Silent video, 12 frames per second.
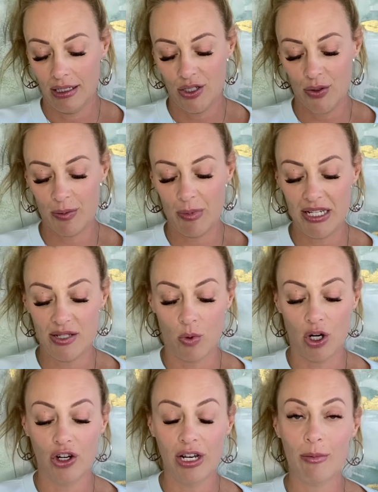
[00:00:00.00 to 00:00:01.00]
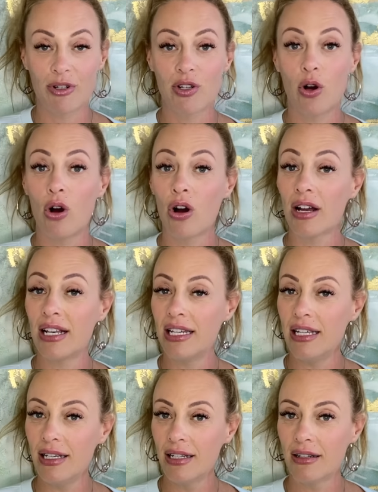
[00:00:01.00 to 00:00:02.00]
she was a piece of work. Her name was
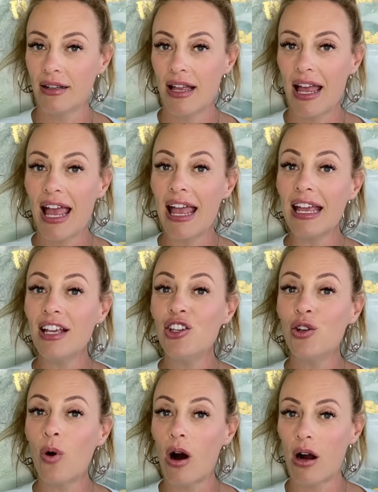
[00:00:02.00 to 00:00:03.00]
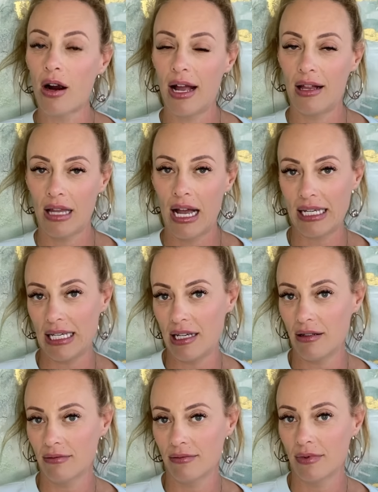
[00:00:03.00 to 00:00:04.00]
Aurélie, A U R L I E.